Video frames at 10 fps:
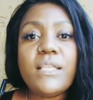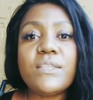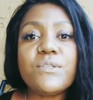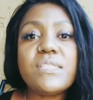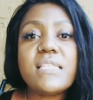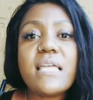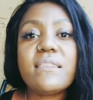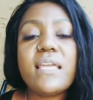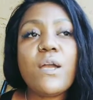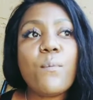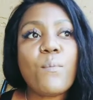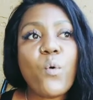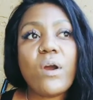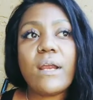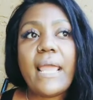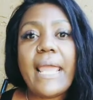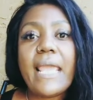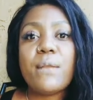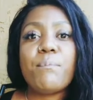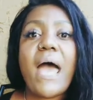There's nothing more
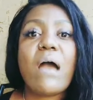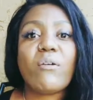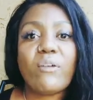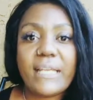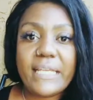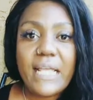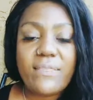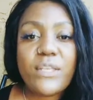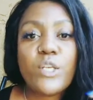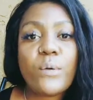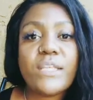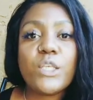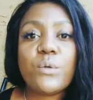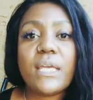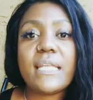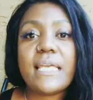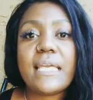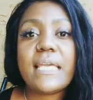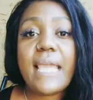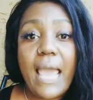empowering than knowing that you can
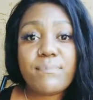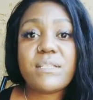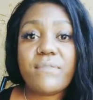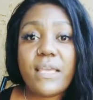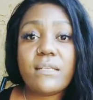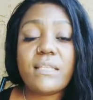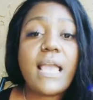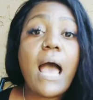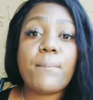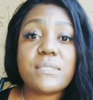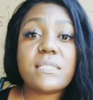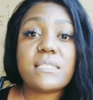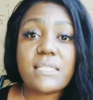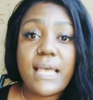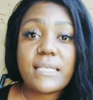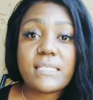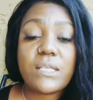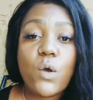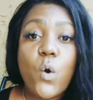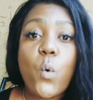captivate the opposite sex
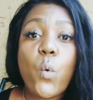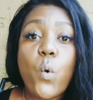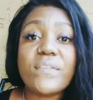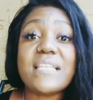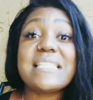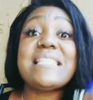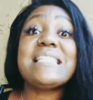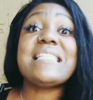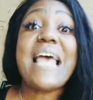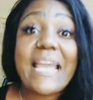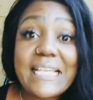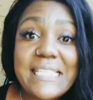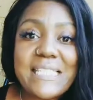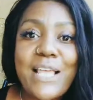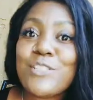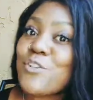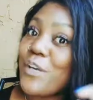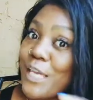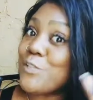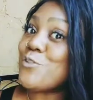or the sex that you're
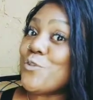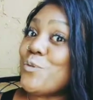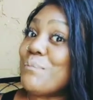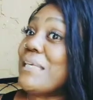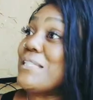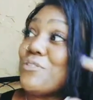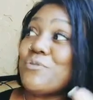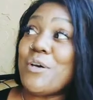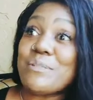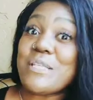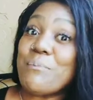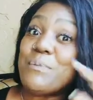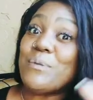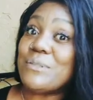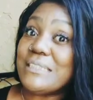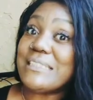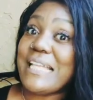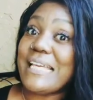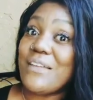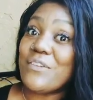into, because, you know, some people
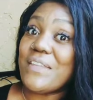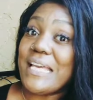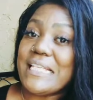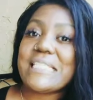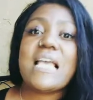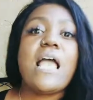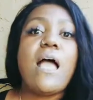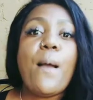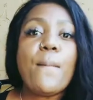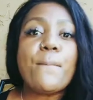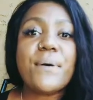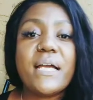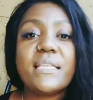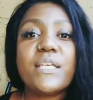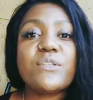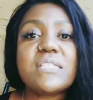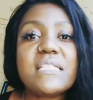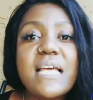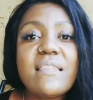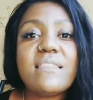like other things. But there's
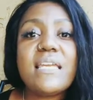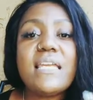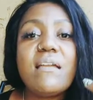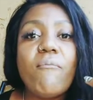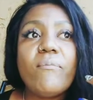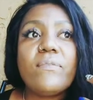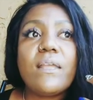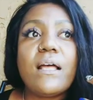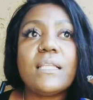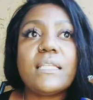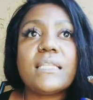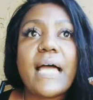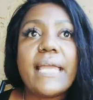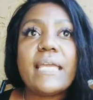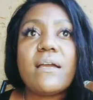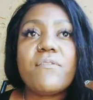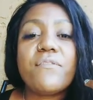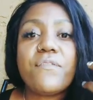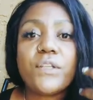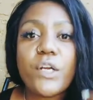nothing like
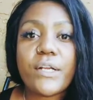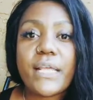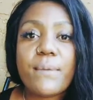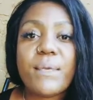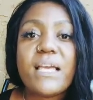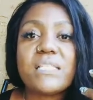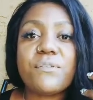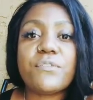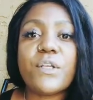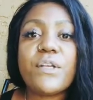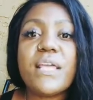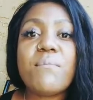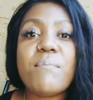flirting, because flirting